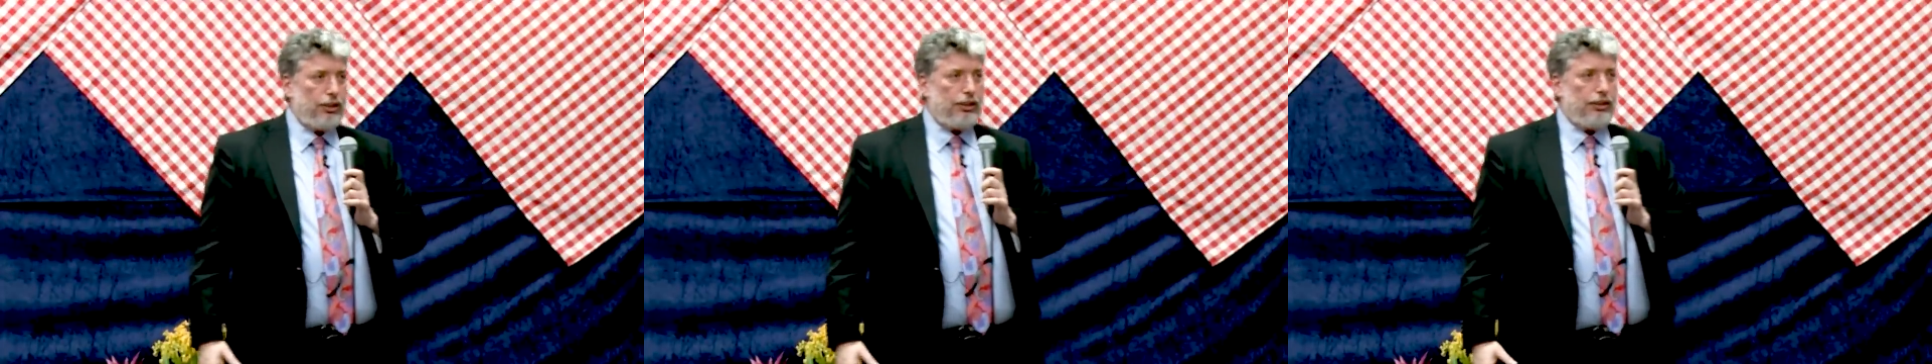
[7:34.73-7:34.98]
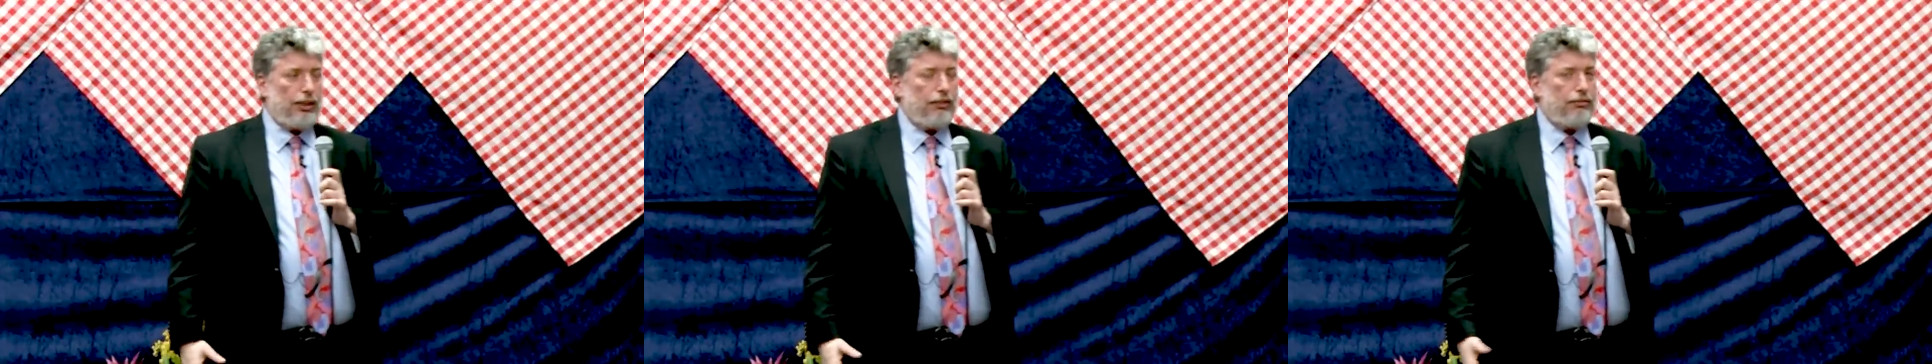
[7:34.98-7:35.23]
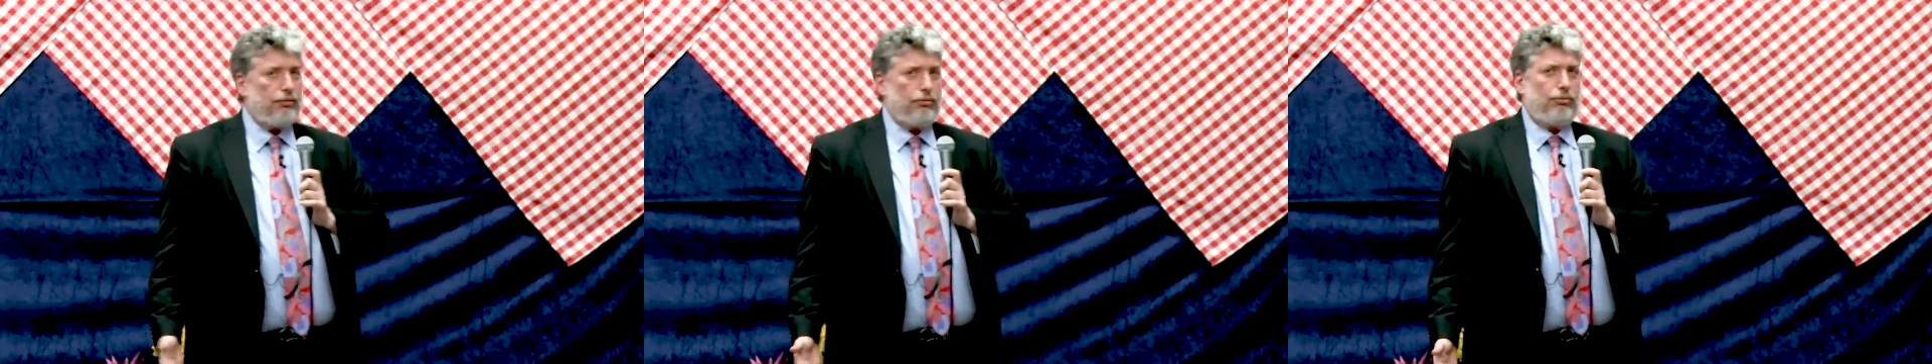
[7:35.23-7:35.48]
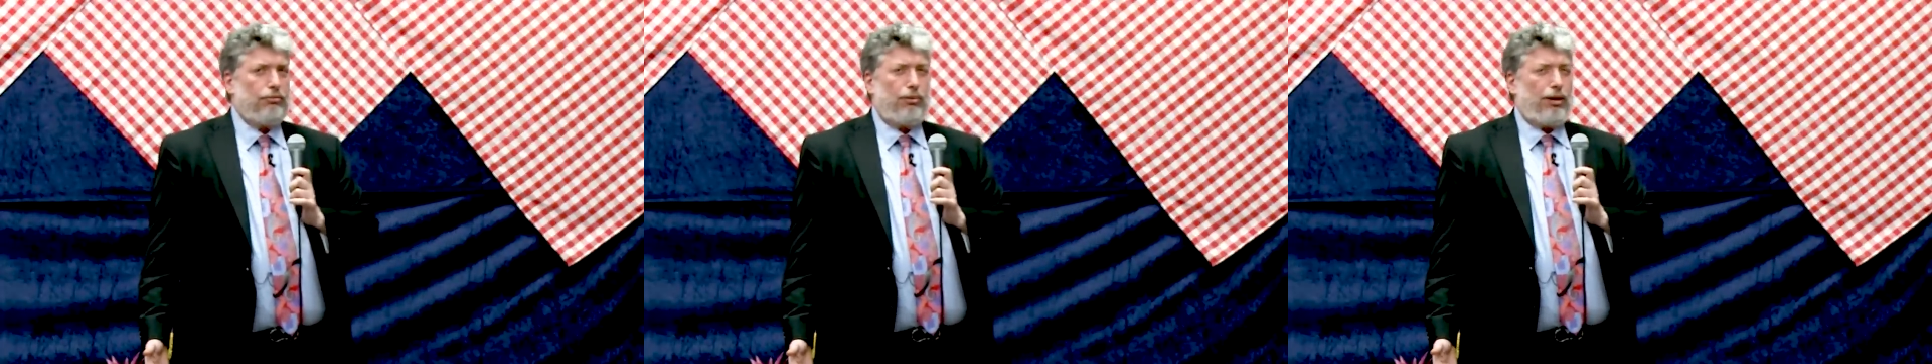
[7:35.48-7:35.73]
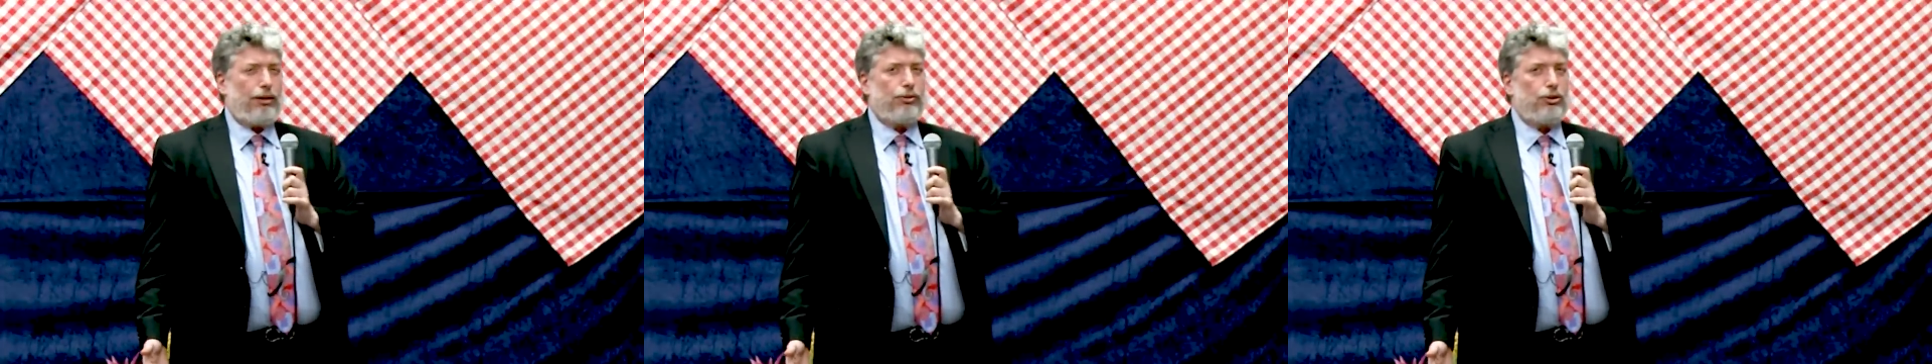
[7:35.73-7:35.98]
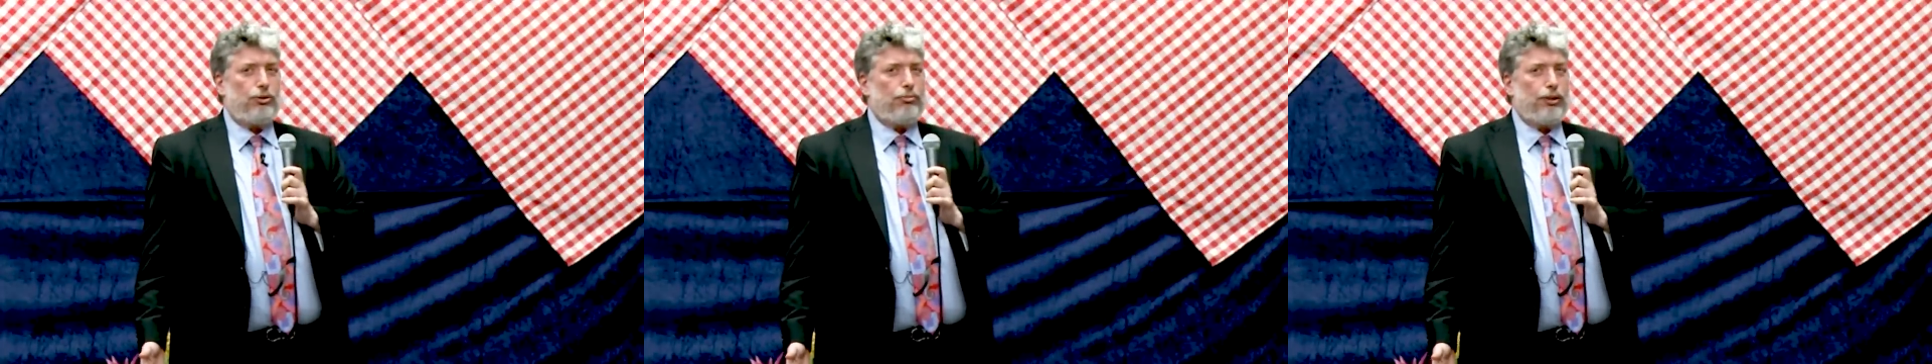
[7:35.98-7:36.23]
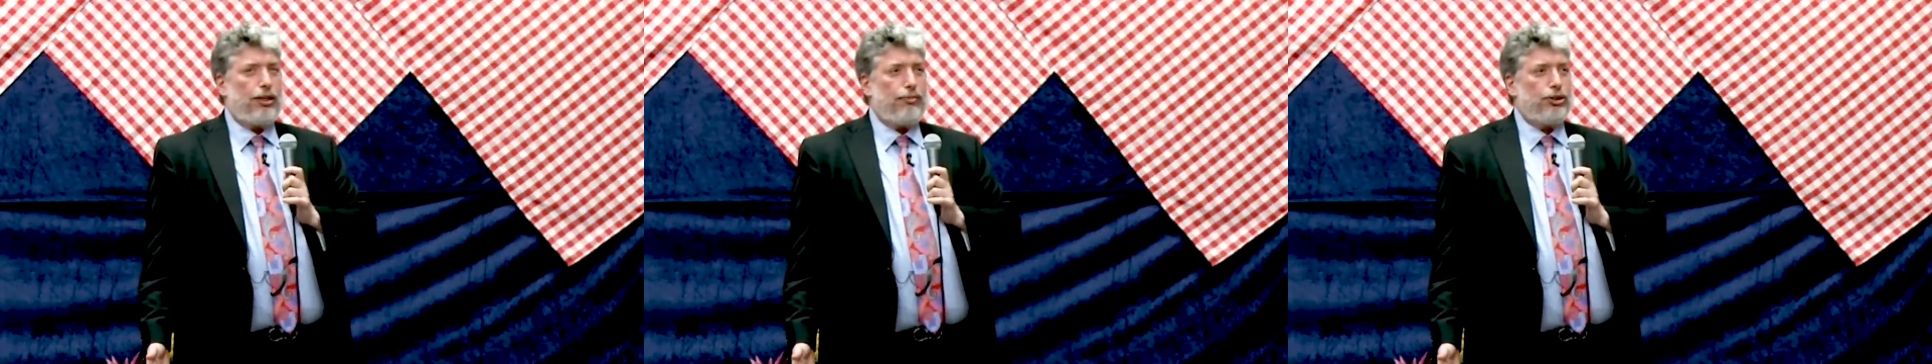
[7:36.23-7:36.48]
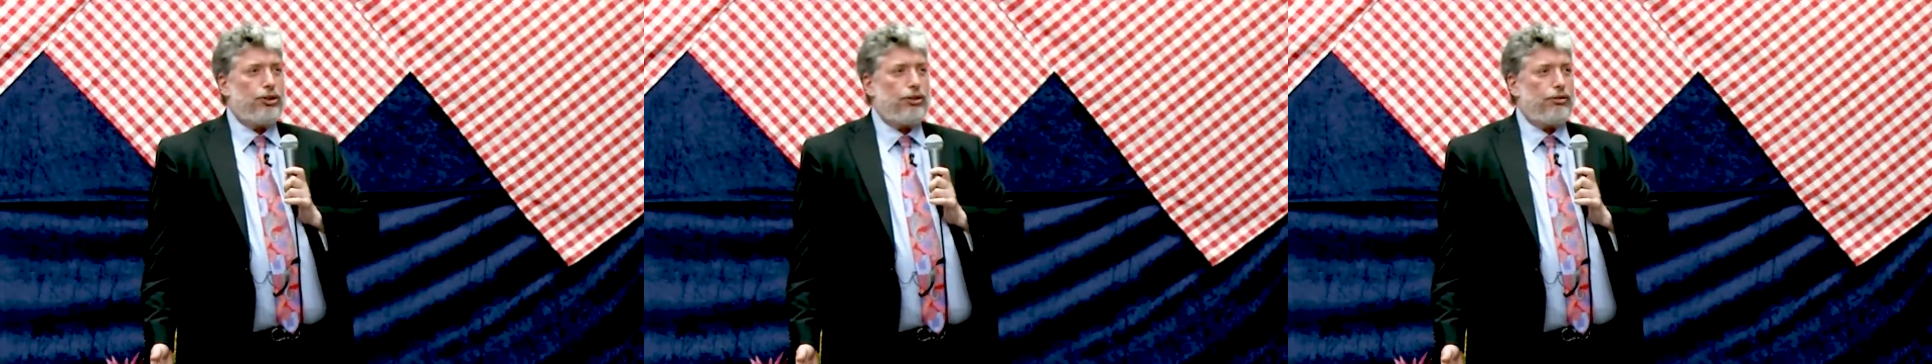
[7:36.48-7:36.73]
is that, why would you
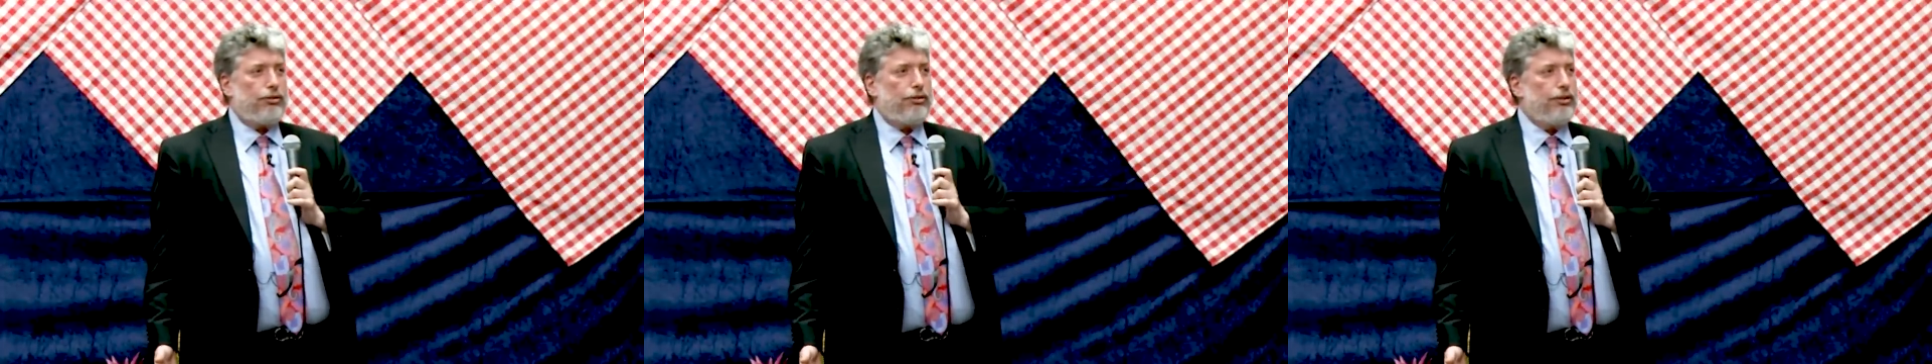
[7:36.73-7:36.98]
become a Jew?